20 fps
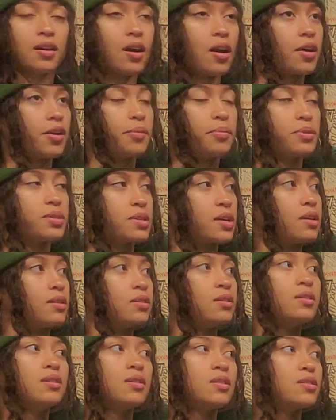
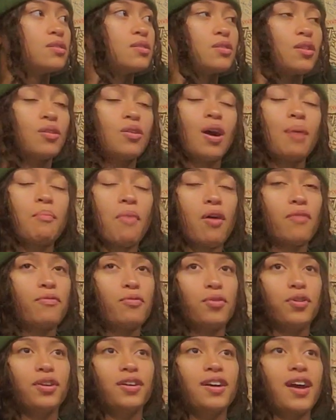100%. So I'm all
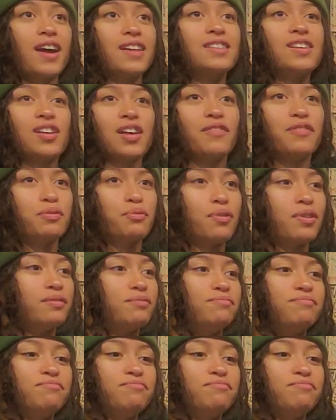for it. I tell everyone,